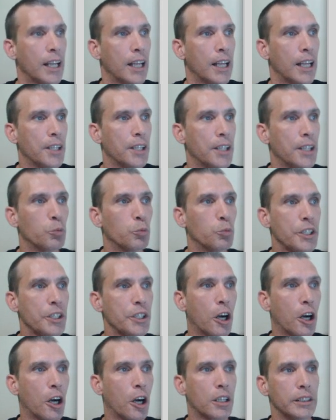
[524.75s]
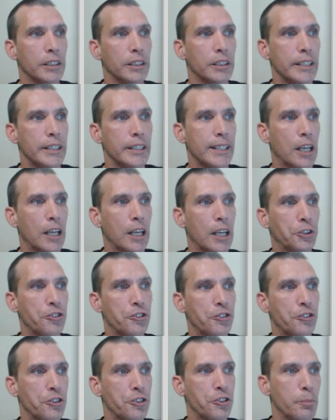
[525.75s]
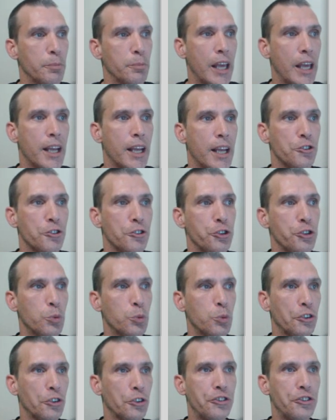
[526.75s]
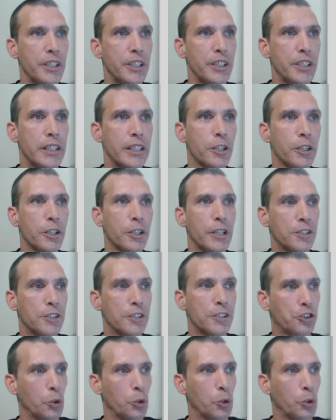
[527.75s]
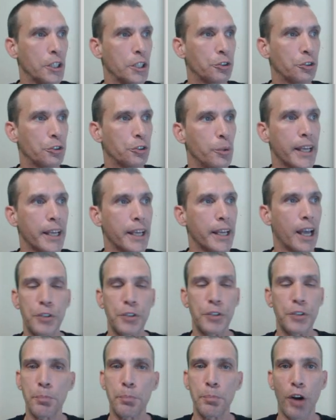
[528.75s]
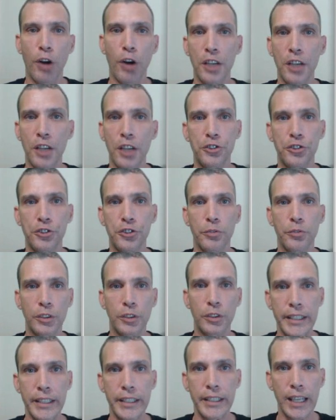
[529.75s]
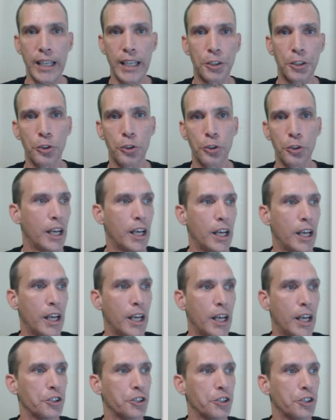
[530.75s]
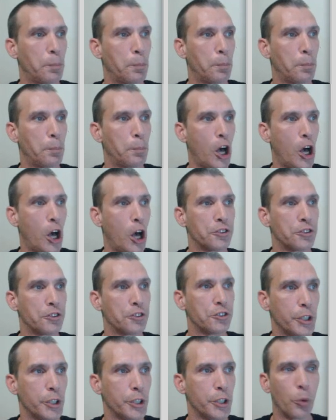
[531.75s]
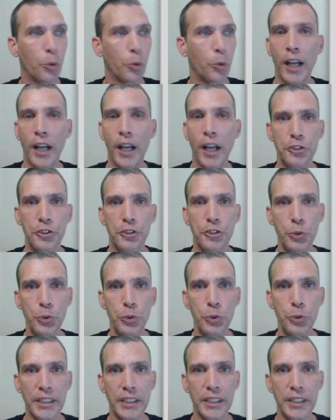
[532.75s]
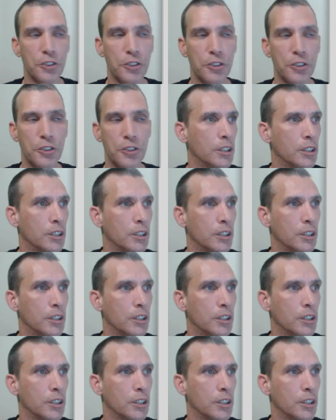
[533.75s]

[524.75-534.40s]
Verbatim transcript: and then we are cleaning out the system and as you will see here it's going through a hefty process of cleaning out those files and I'll pause the video while it's doing this.